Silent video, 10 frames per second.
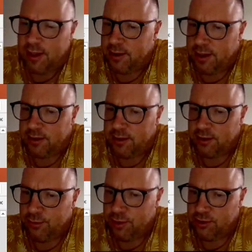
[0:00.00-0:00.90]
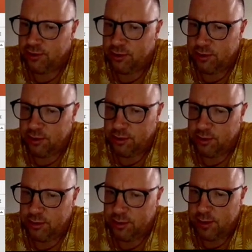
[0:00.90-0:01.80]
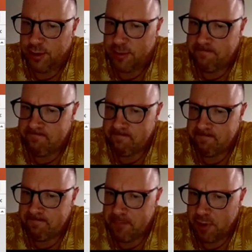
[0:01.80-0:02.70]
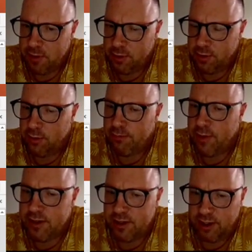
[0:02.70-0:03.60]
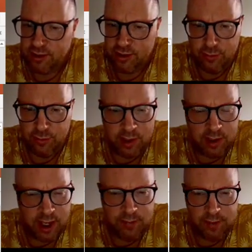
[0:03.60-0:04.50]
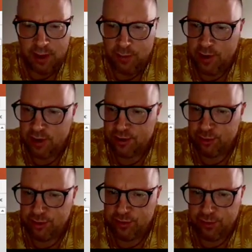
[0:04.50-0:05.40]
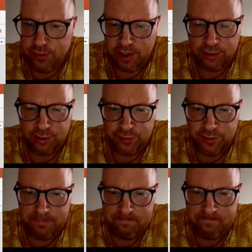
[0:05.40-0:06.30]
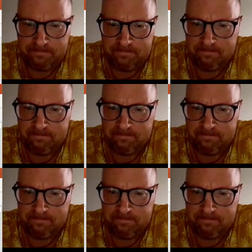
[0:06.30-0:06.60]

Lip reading: and I think that was the major reason why ABN AMRO has chosen for Microsoft.